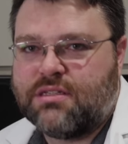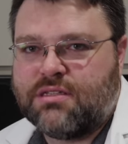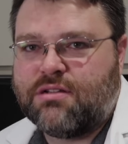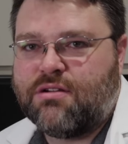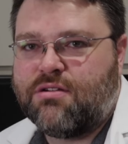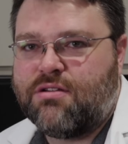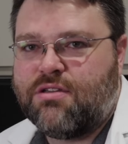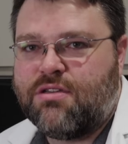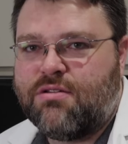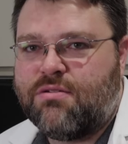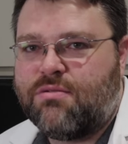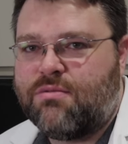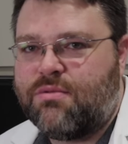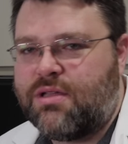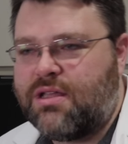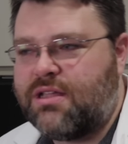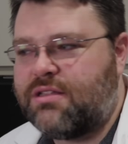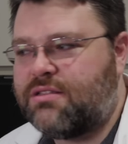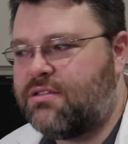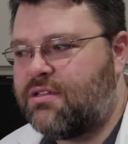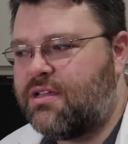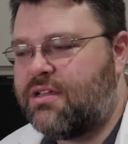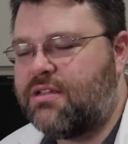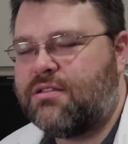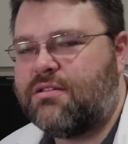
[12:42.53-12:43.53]
And so you,
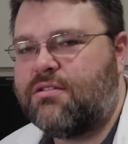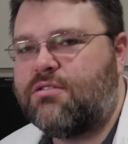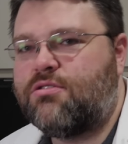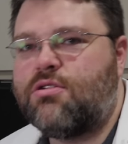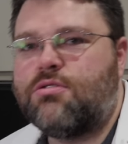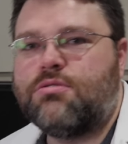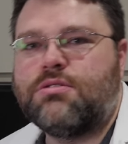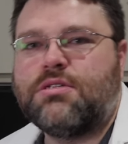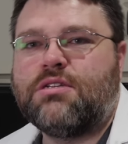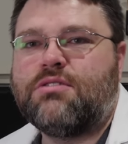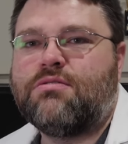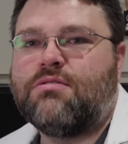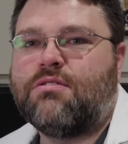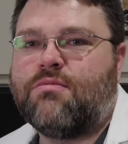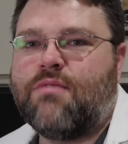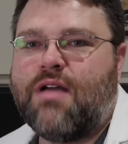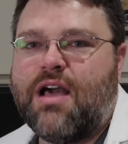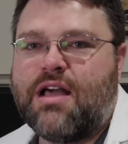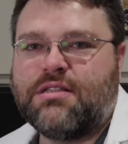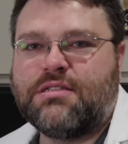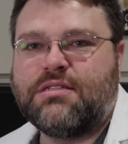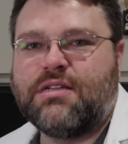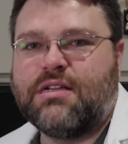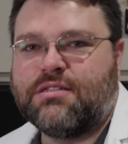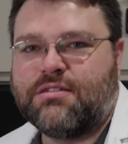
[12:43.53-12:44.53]
it, it, it turns into a
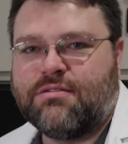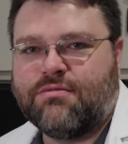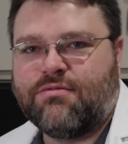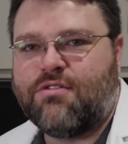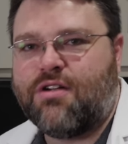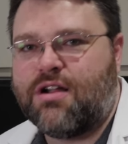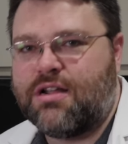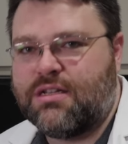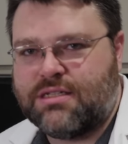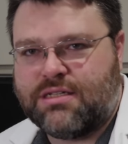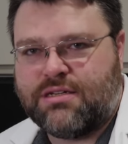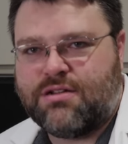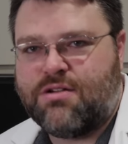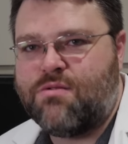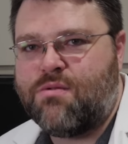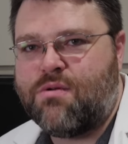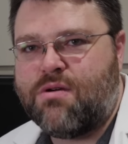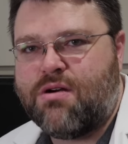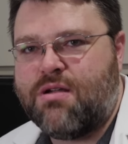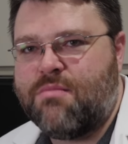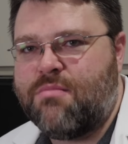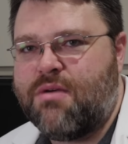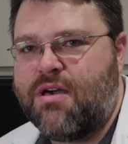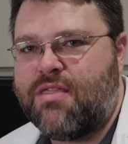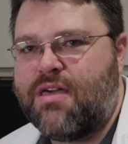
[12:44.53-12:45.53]
rat's nest of crazy. Don't
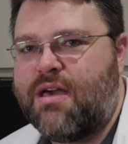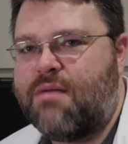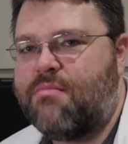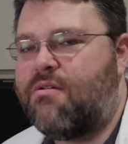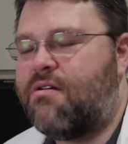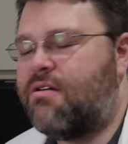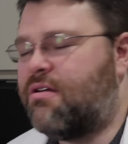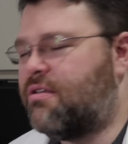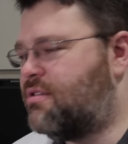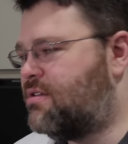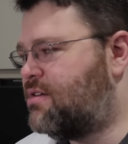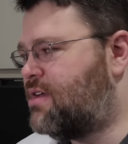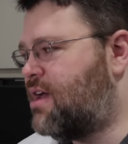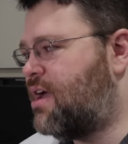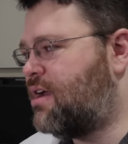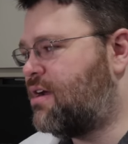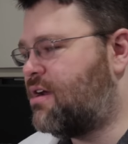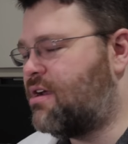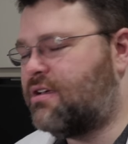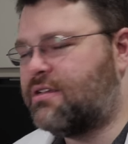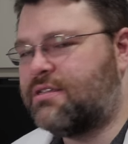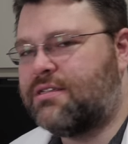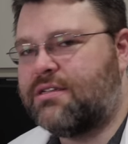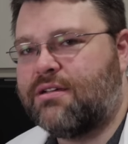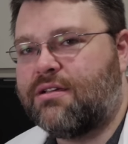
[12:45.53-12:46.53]
worry about that part of the
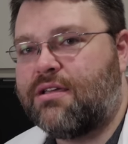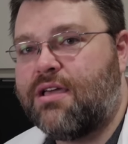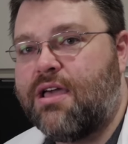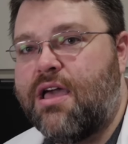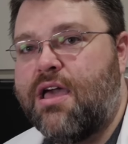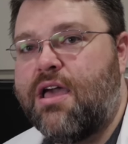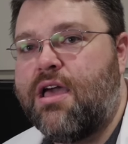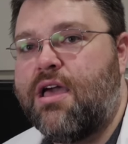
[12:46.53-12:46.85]
diagnostic.